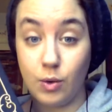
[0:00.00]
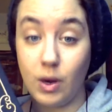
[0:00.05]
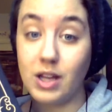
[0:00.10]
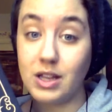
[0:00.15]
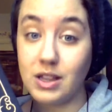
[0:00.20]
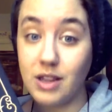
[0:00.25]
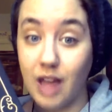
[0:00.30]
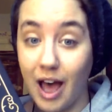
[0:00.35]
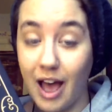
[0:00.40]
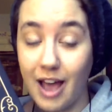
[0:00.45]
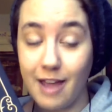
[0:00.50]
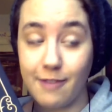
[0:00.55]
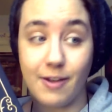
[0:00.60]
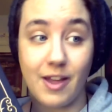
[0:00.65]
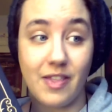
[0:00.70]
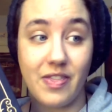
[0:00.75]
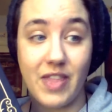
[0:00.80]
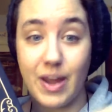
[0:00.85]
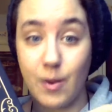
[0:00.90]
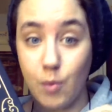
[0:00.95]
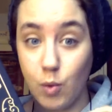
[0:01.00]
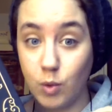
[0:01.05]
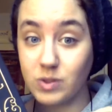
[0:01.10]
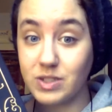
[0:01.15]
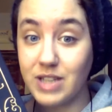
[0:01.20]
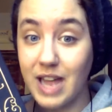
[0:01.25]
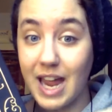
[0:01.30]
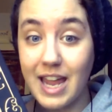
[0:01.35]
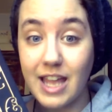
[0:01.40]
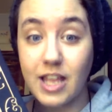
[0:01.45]
you alive and they
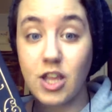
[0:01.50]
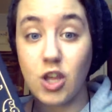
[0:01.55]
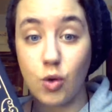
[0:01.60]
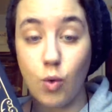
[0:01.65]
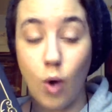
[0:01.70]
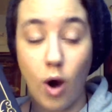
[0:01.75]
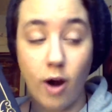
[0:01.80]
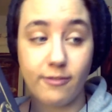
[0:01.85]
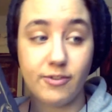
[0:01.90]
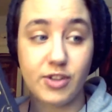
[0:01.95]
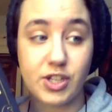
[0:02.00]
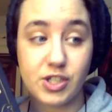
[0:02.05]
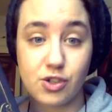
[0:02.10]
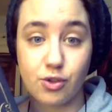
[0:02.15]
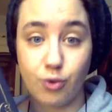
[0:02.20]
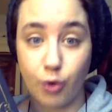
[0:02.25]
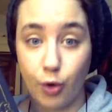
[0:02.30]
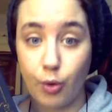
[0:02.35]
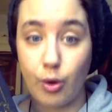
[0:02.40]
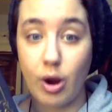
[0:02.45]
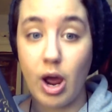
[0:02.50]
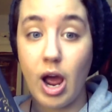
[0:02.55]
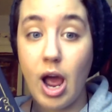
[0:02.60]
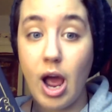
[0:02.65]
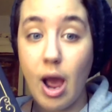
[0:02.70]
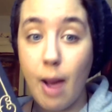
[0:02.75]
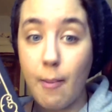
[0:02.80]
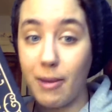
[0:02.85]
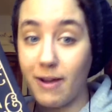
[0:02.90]
will take you off this throne